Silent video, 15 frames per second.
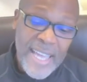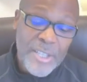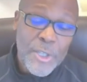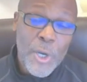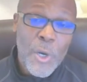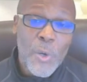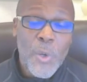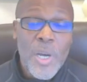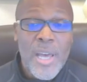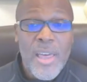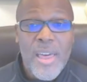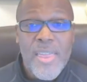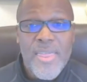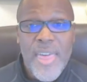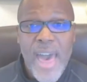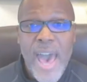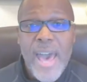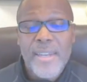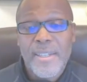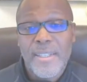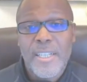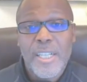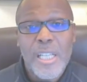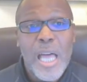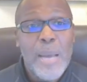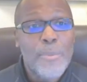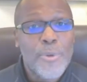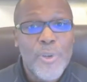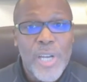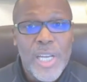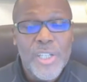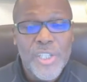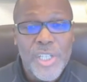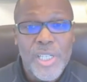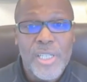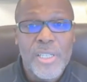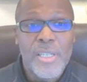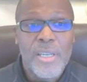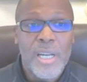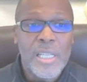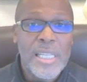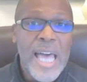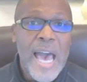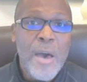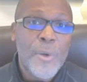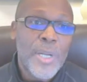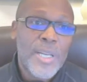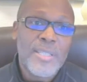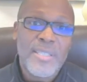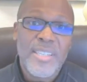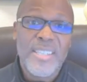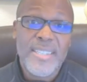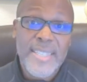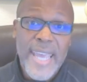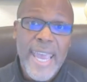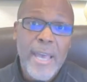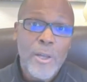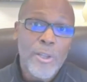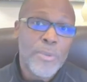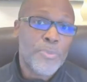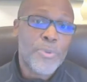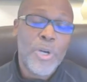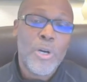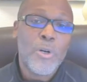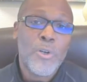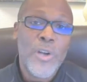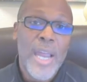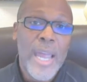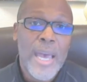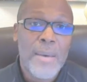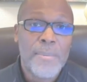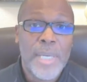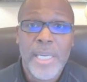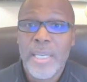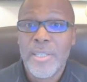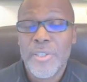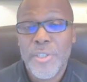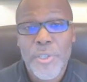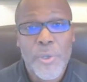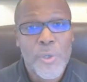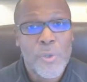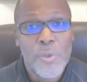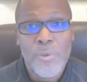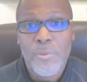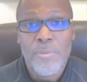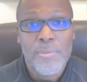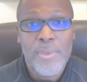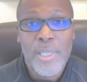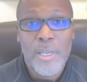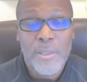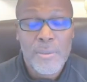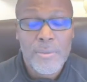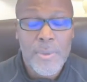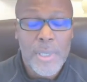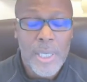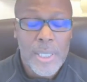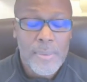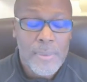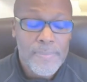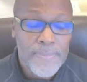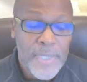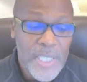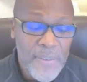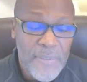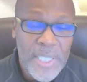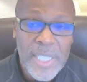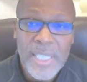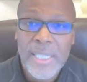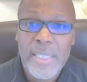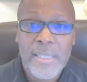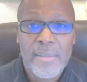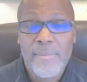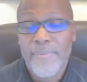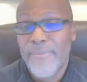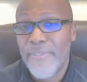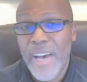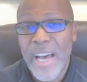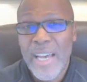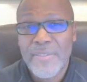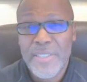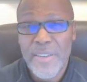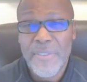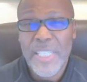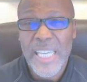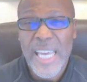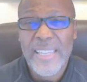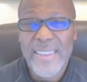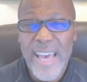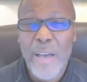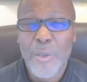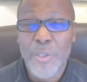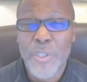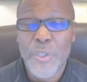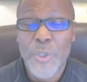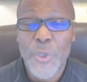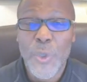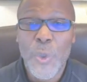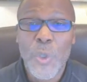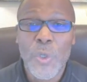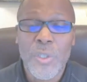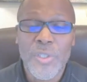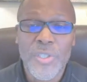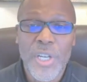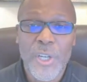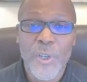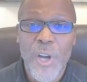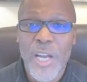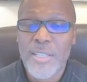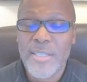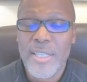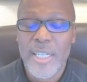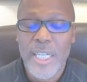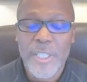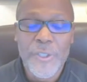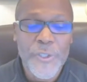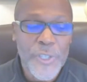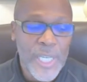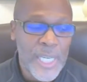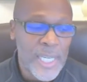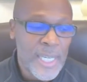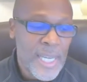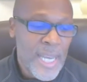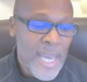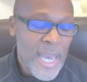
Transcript: And so that collaboration allowed us to scale the program into, you know, 78,000 schools across the country,